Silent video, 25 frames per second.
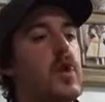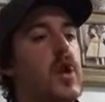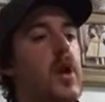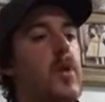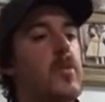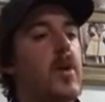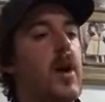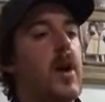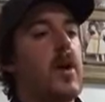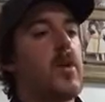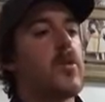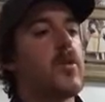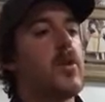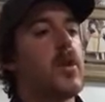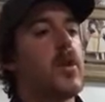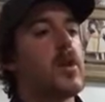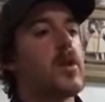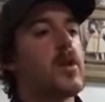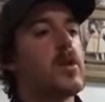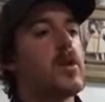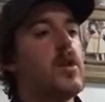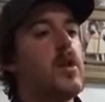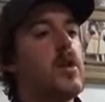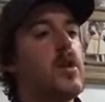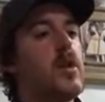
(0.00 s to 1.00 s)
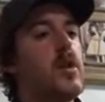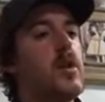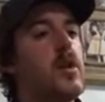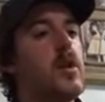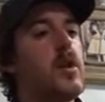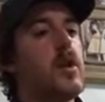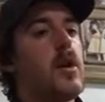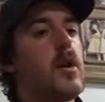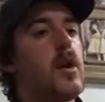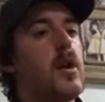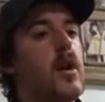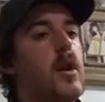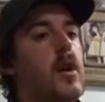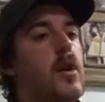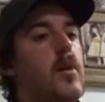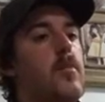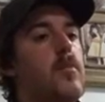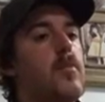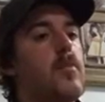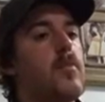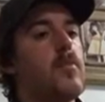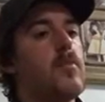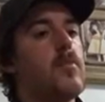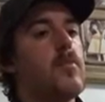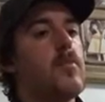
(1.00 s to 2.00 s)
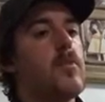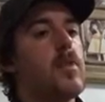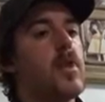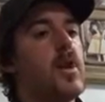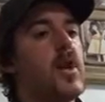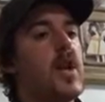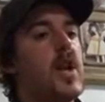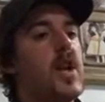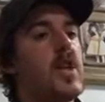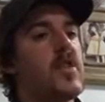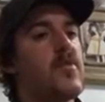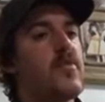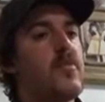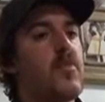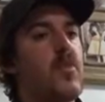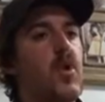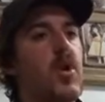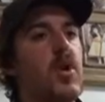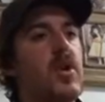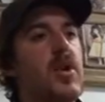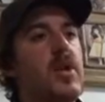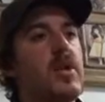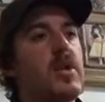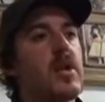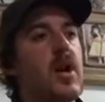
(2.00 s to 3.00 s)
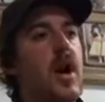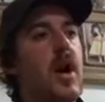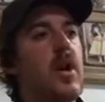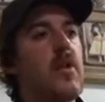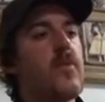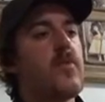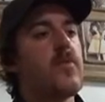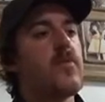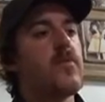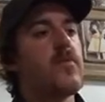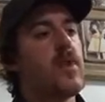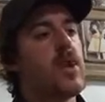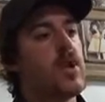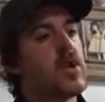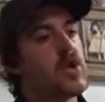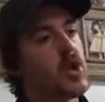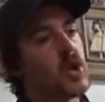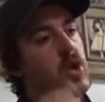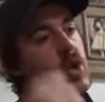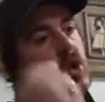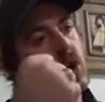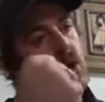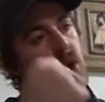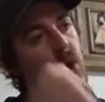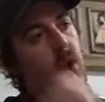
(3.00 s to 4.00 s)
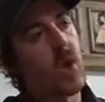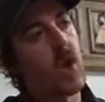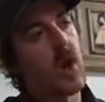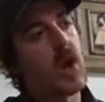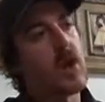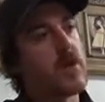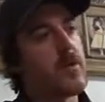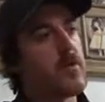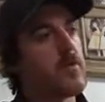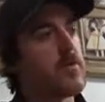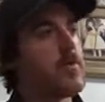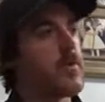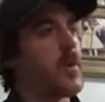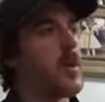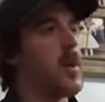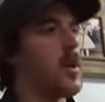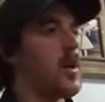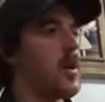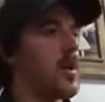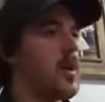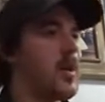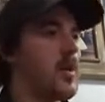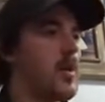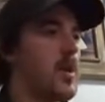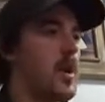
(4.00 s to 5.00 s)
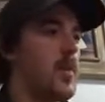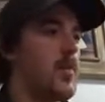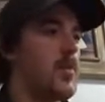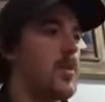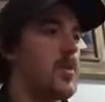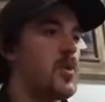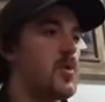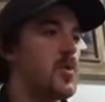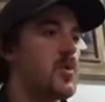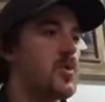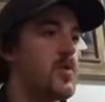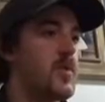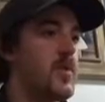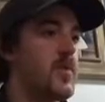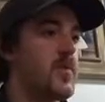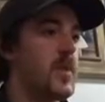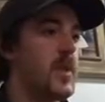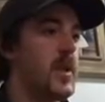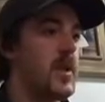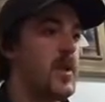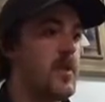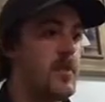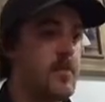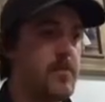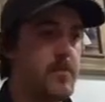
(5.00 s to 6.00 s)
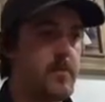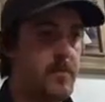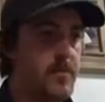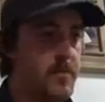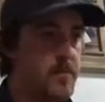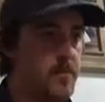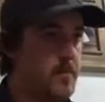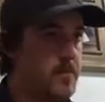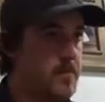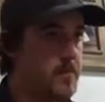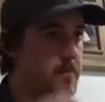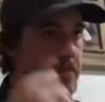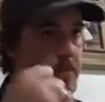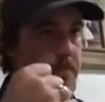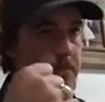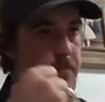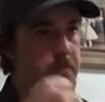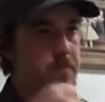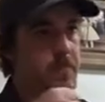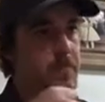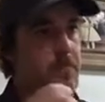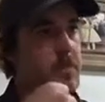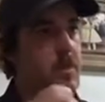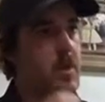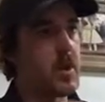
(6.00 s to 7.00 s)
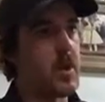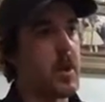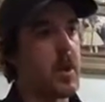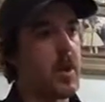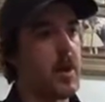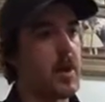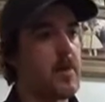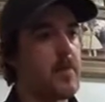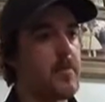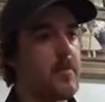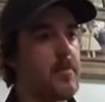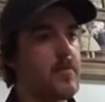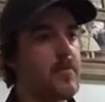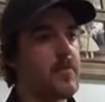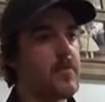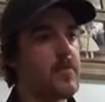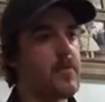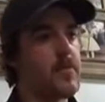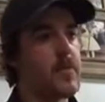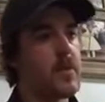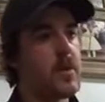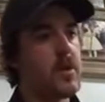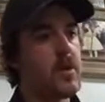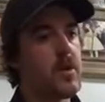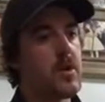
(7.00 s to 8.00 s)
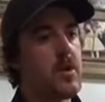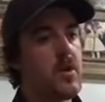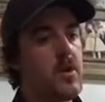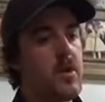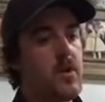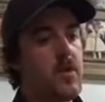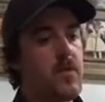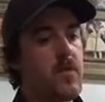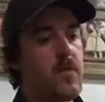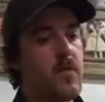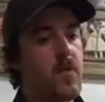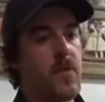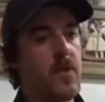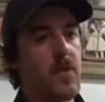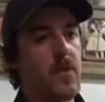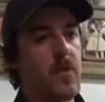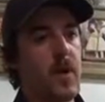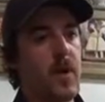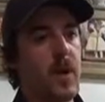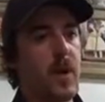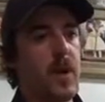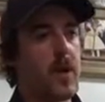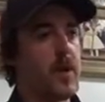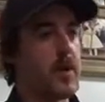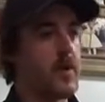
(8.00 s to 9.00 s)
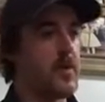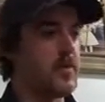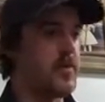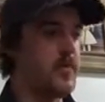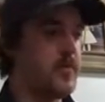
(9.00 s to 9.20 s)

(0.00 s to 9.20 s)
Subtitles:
up, I think. It's pretty tough. It took a lot of abuse from me for my